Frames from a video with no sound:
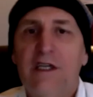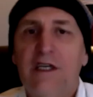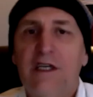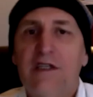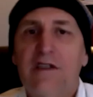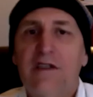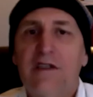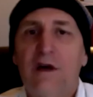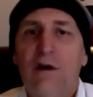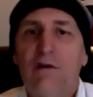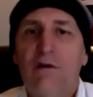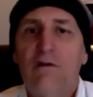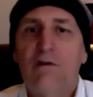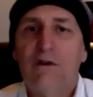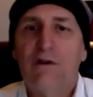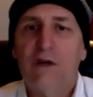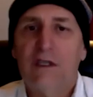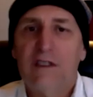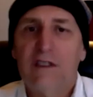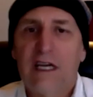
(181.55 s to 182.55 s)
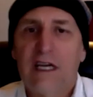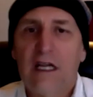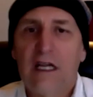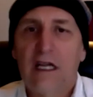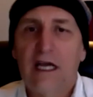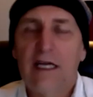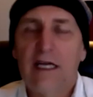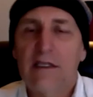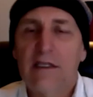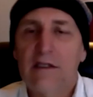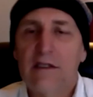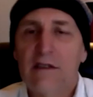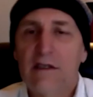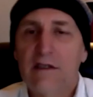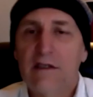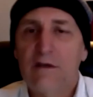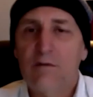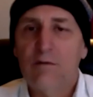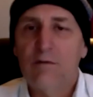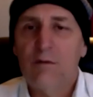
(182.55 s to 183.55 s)
is known for its
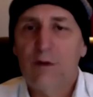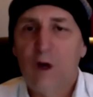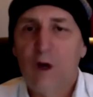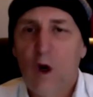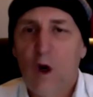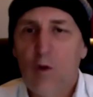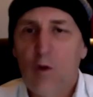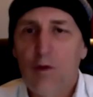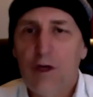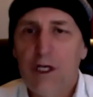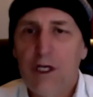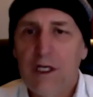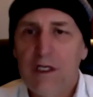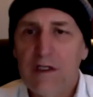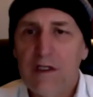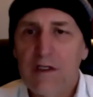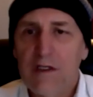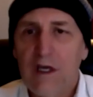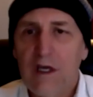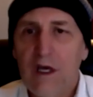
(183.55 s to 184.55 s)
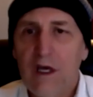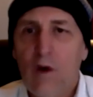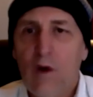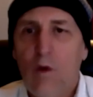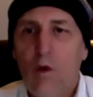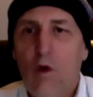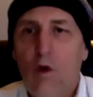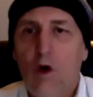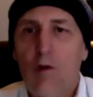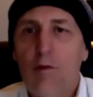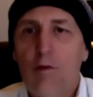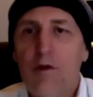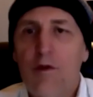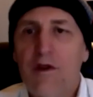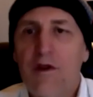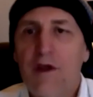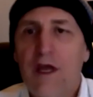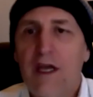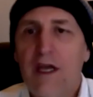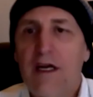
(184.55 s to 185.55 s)
eclecticism, openness, warmth,
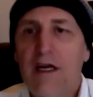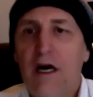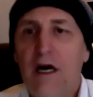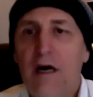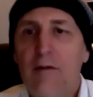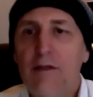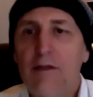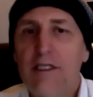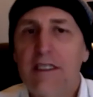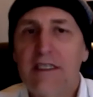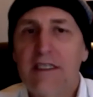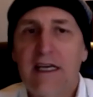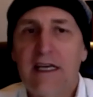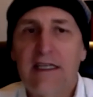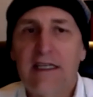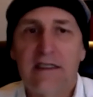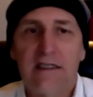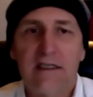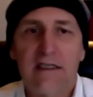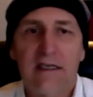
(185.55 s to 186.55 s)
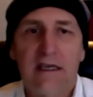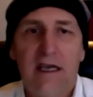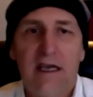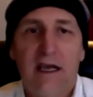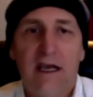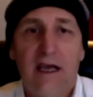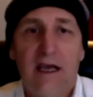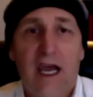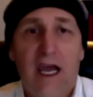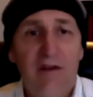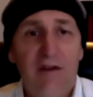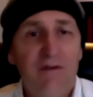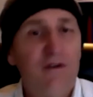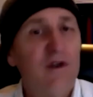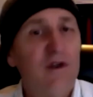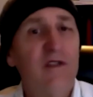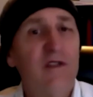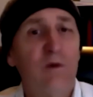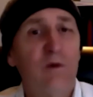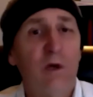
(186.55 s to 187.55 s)
and common sense, and for
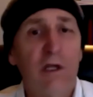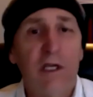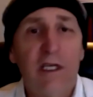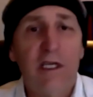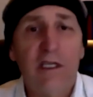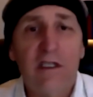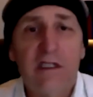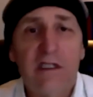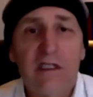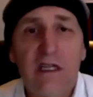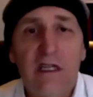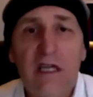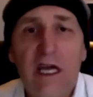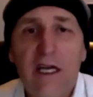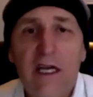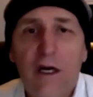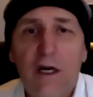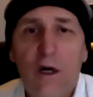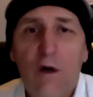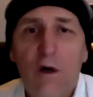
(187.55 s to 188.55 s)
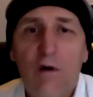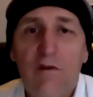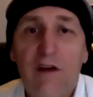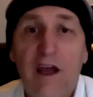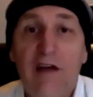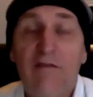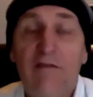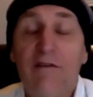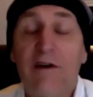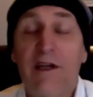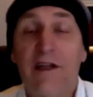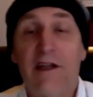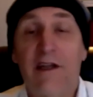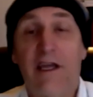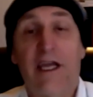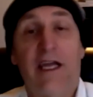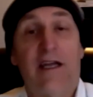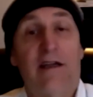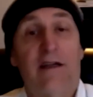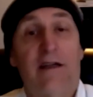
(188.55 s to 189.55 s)
his willingness to let go of
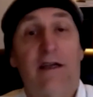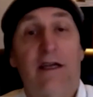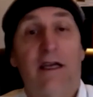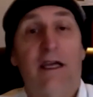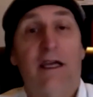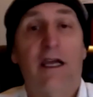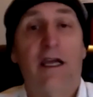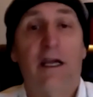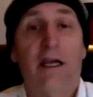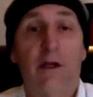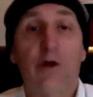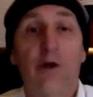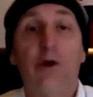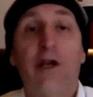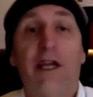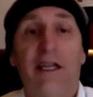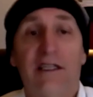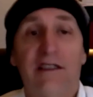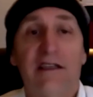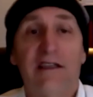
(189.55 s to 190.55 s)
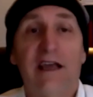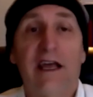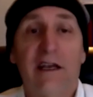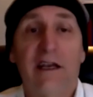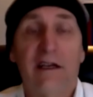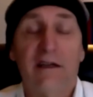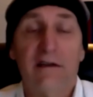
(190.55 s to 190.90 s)
everything, including Zen.